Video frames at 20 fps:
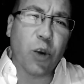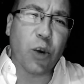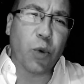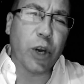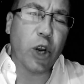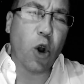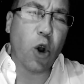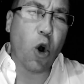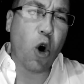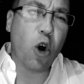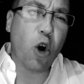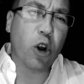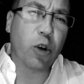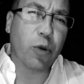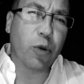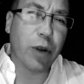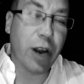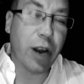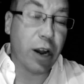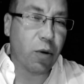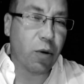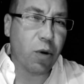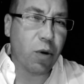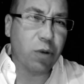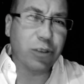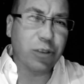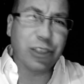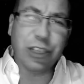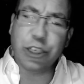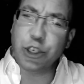We all create our
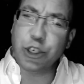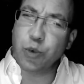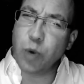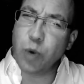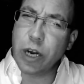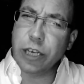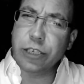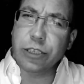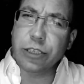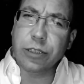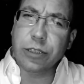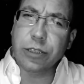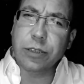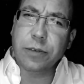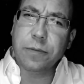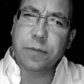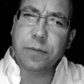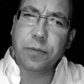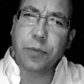own situations.